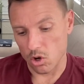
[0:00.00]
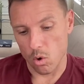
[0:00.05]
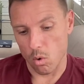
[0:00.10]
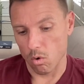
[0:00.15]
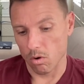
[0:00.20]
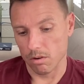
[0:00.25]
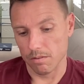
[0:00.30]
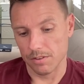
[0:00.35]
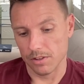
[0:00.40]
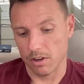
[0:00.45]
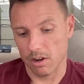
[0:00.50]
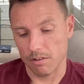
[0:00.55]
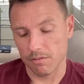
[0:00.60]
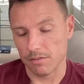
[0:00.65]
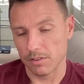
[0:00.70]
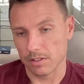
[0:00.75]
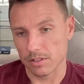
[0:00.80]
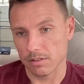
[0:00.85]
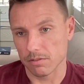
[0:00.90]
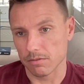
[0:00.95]
core of the
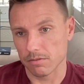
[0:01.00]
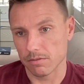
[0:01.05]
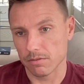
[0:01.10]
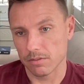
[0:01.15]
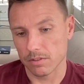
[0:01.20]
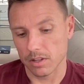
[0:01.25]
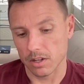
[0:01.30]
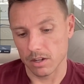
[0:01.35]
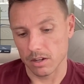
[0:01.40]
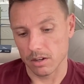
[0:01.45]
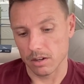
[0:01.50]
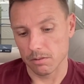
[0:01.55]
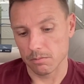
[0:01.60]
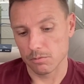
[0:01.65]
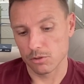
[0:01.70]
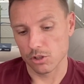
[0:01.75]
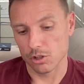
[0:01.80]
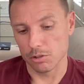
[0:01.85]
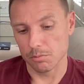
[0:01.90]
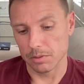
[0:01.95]
offensive,
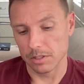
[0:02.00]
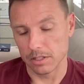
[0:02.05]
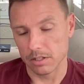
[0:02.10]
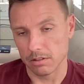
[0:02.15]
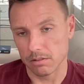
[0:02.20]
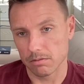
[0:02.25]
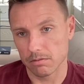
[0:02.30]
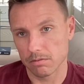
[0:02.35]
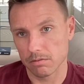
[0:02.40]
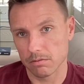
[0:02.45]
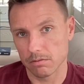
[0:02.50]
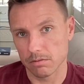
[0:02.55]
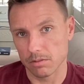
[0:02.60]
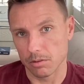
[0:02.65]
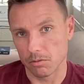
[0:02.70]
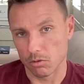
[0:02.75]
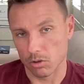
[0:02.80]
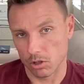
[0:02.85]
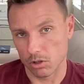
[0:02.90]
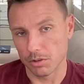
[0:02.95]
the
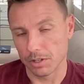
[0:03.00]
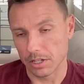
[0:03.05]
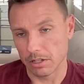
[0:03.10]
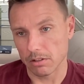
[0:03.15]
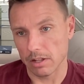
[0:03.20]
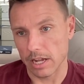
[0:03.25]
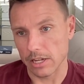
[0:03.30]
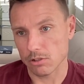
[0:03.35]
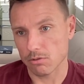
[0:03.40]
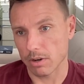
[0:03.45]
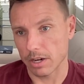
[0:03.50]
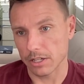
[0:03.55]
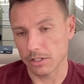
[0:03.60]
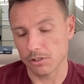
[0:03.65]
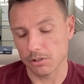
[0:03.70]
recruiting class, right?